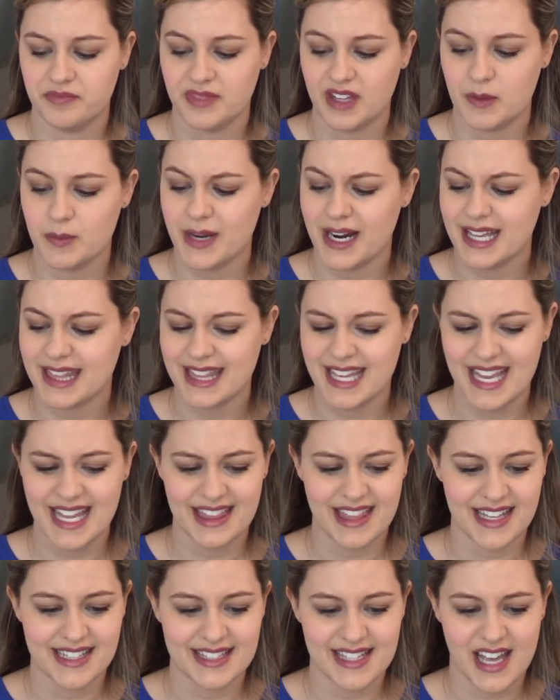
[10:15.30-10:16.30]
But I think
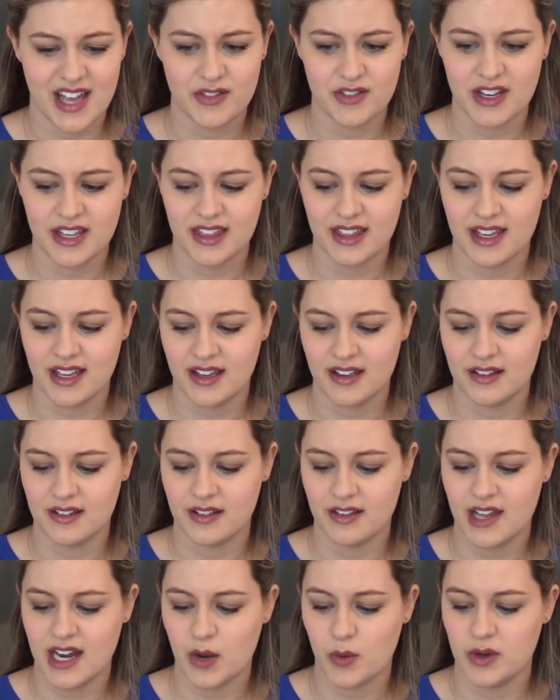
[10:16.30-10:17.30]
that's everything
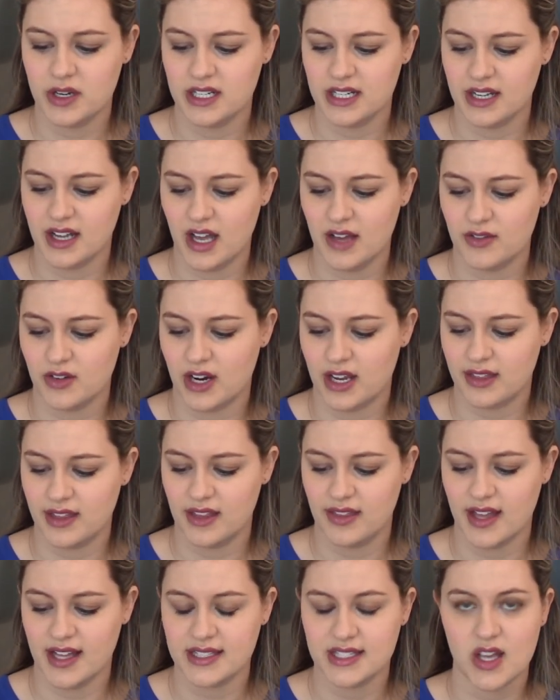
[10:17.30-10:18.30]
that I wanted to cover. I think
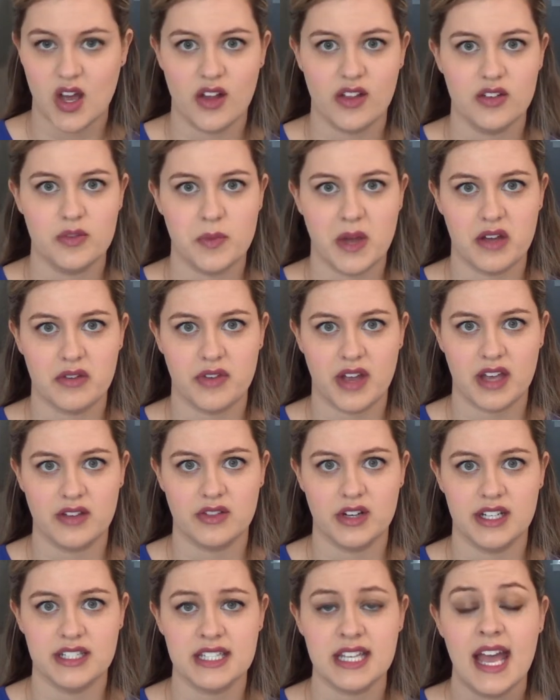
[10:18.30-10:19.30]
that's all of my
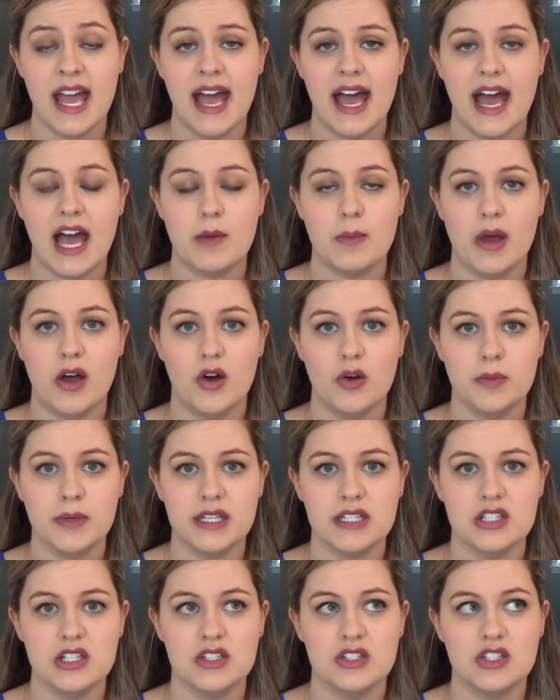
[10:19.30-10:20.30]
favorites. I'm
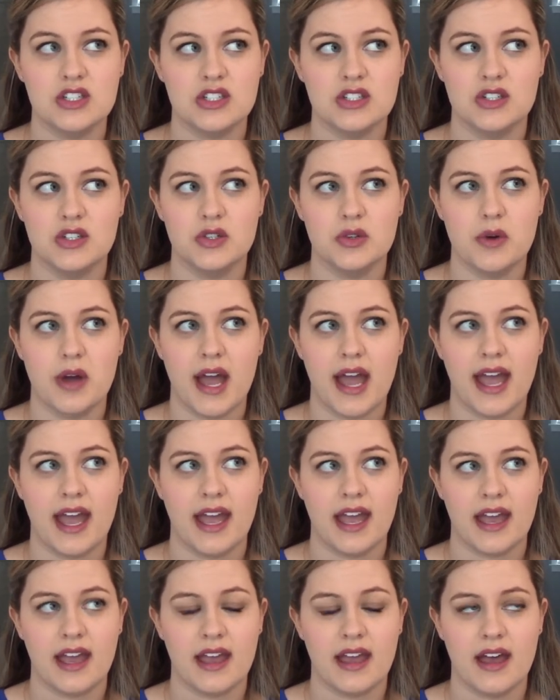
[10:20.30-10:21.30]
hoping to do
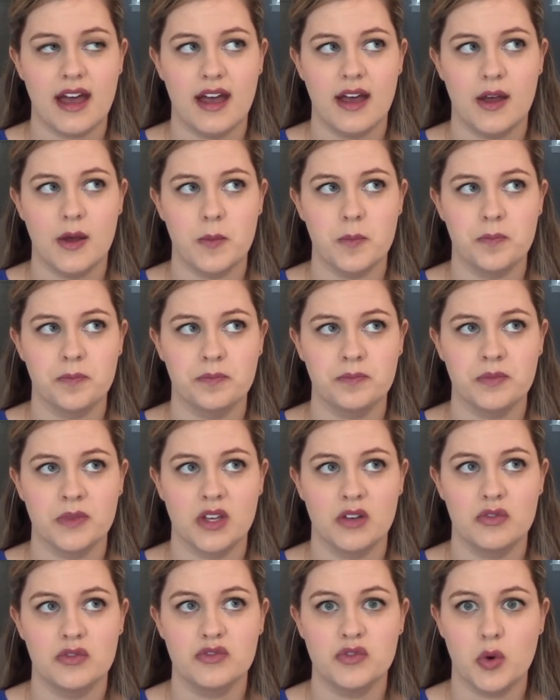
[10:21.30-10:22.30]
a
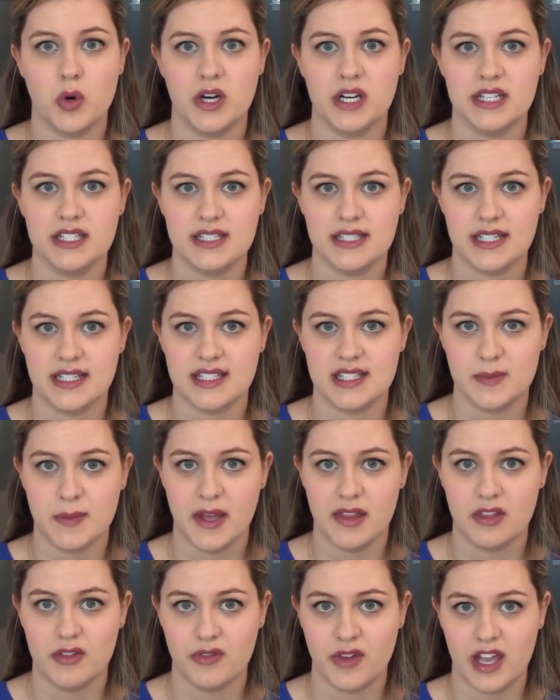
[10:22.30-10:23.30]
4 to 6
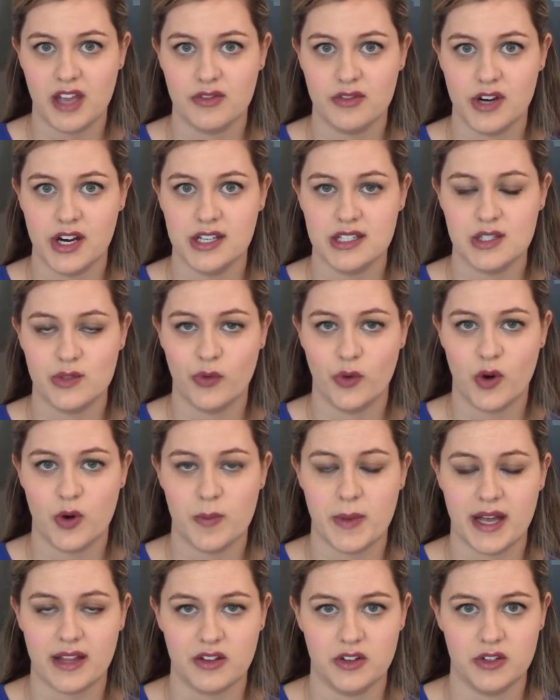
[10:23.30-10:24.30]
month favorites for
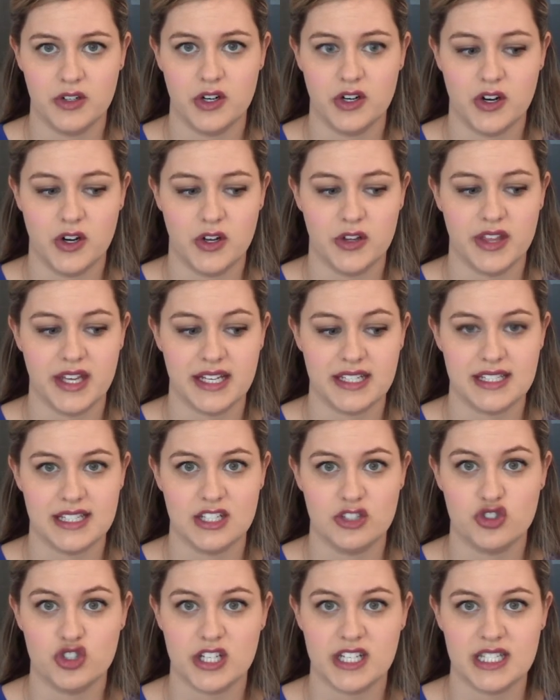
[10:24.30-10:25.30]
my little girl, things that
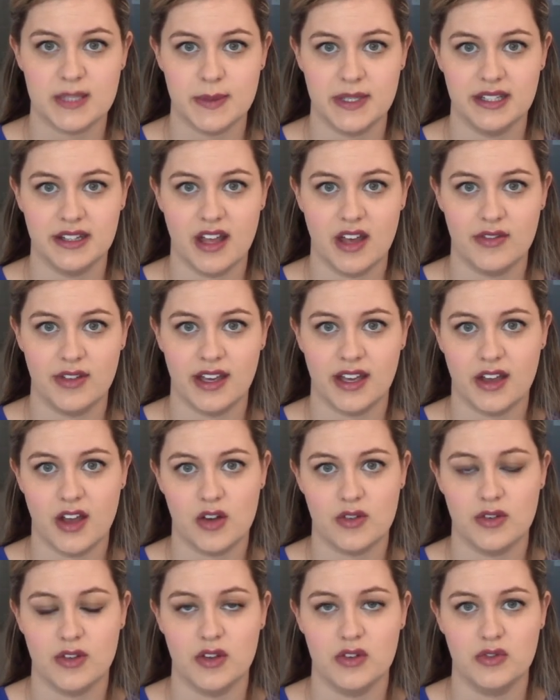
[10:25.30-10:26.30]
she's been loving
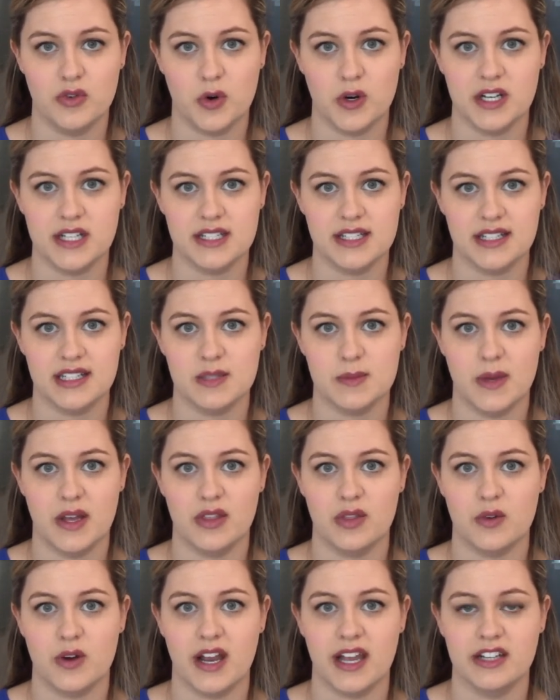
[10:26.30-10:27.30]
over the 4 to 6
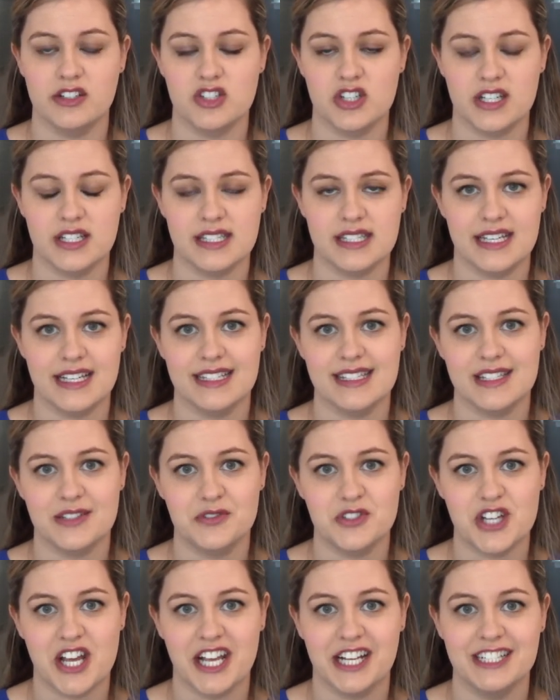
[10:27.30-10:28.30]
month range, because things have
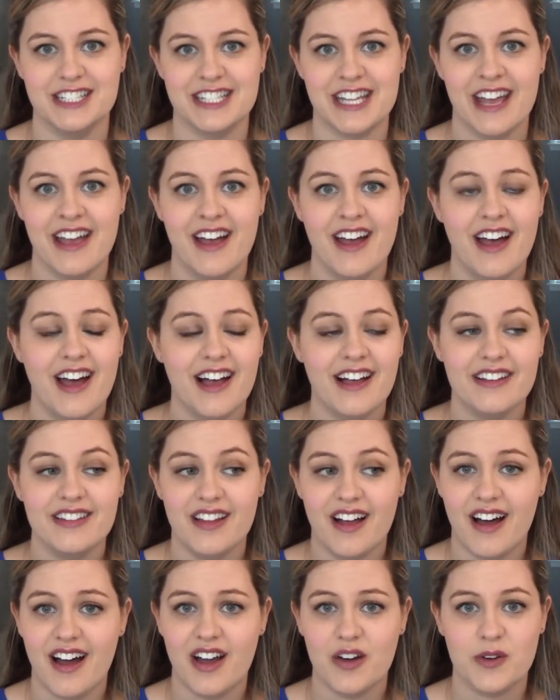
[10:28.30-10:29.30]
changed a
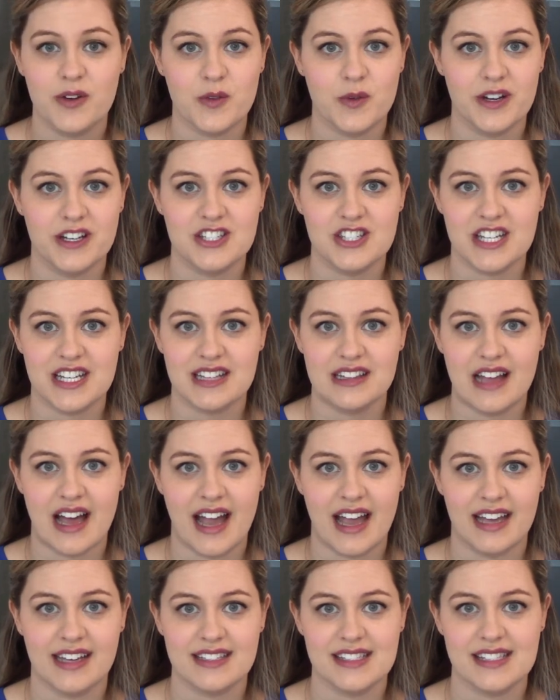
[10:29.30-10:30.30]
lot with what she
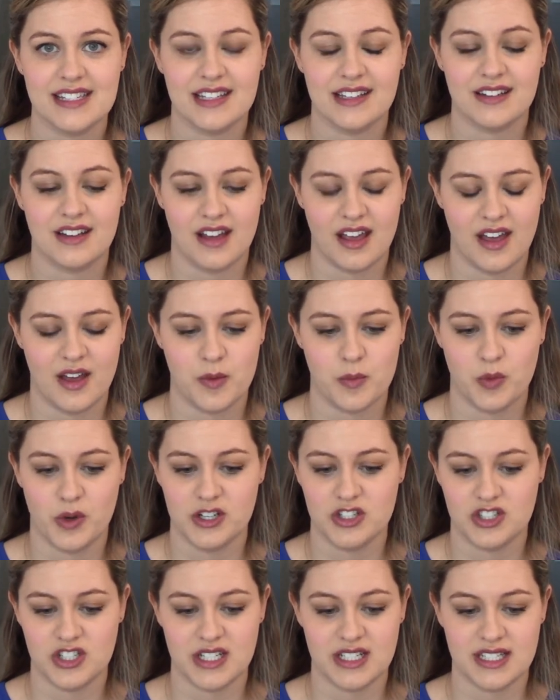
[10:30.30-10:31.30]
likes and what
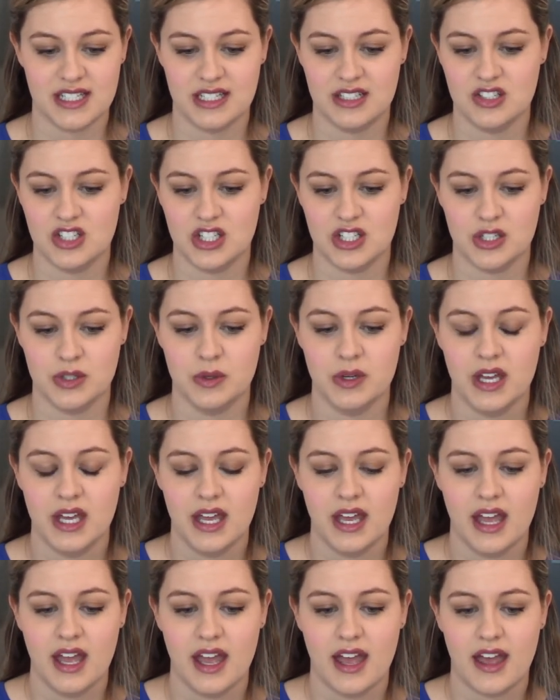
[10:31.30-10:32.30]
she's into.
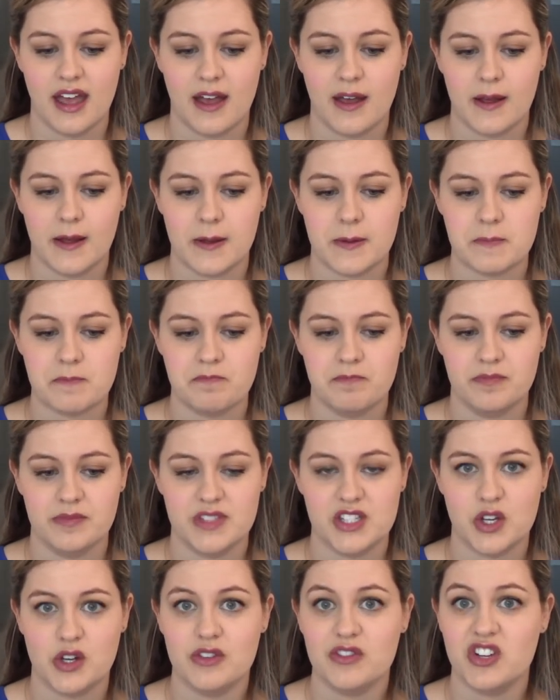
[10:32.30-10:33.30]

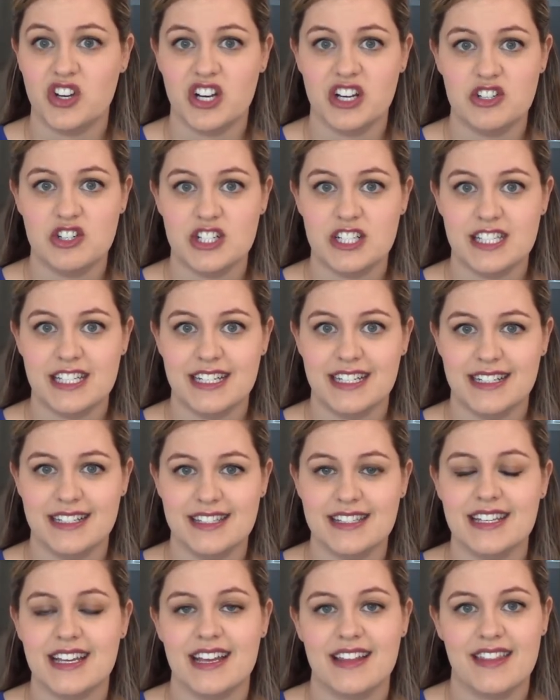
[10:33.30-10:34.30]
So if you're interested in
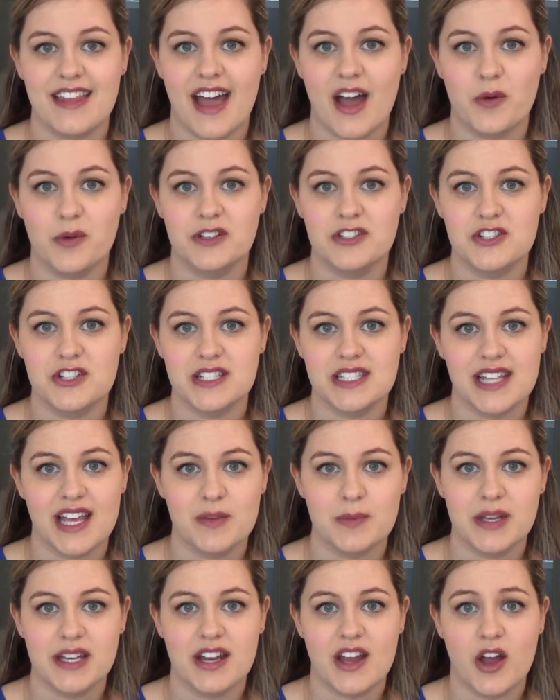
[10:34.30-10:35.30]
seeing that one, just let
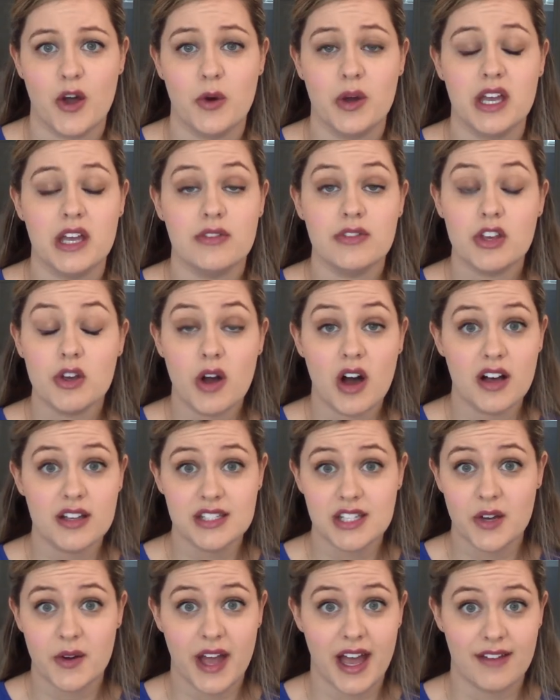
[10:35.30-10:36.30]
me know. If you
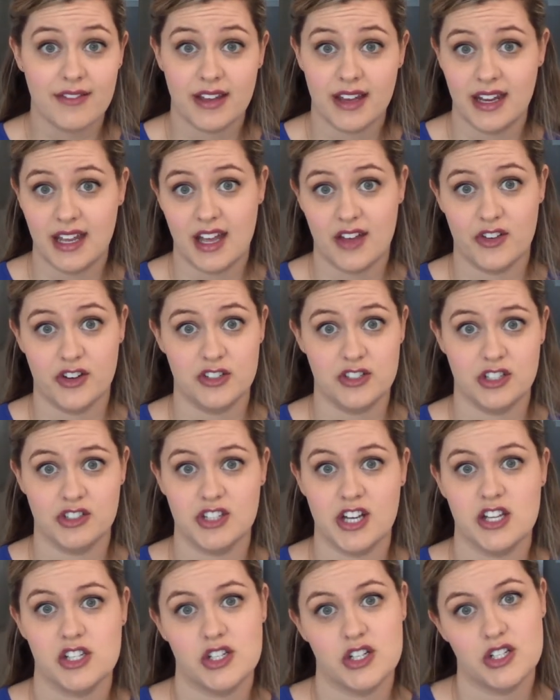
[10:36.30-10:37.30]
also have any other
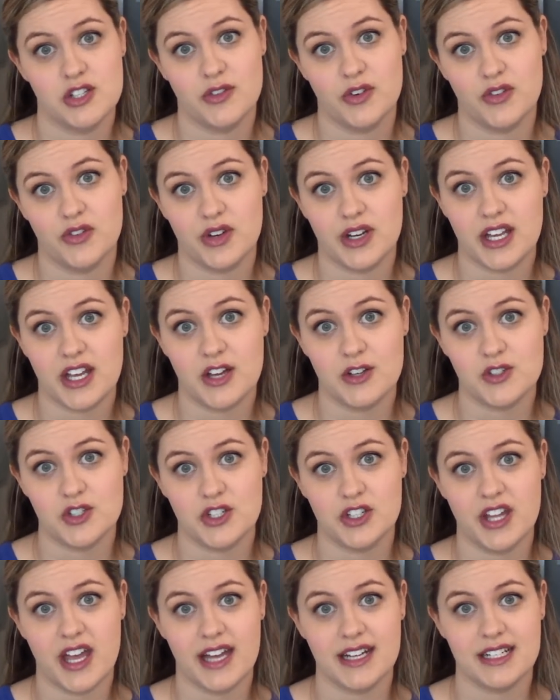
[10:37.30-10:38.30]
suggestions for videos
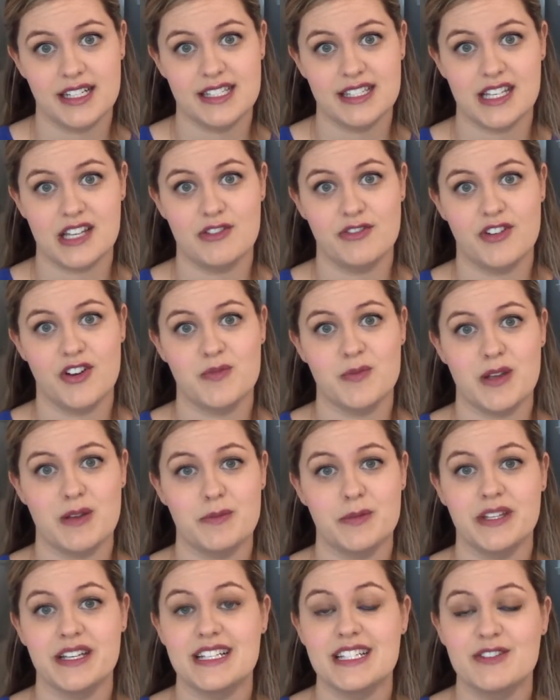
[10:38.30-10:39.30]
you'd like to see from me,
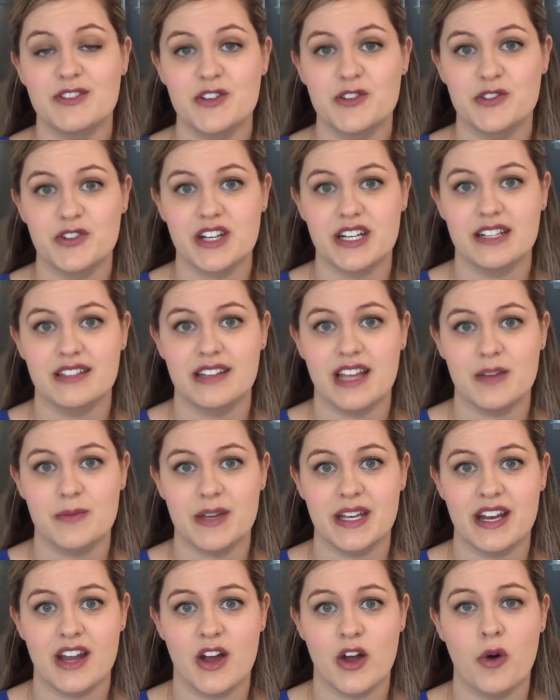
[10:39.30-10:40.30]
please feel free to let me
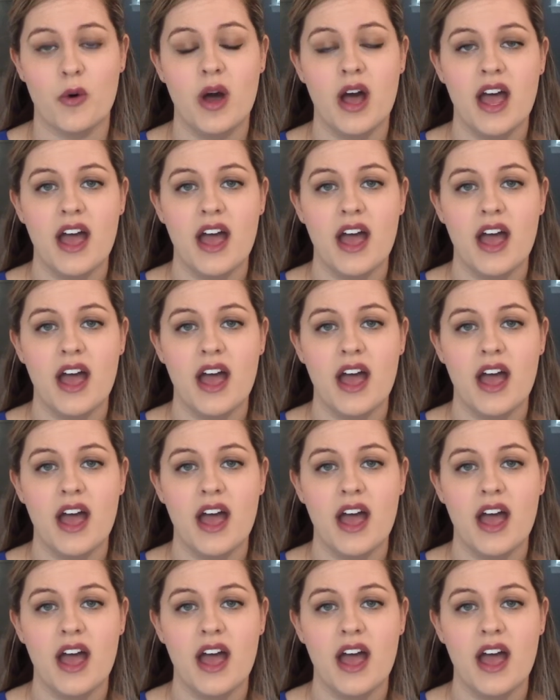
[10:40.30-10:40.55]
know.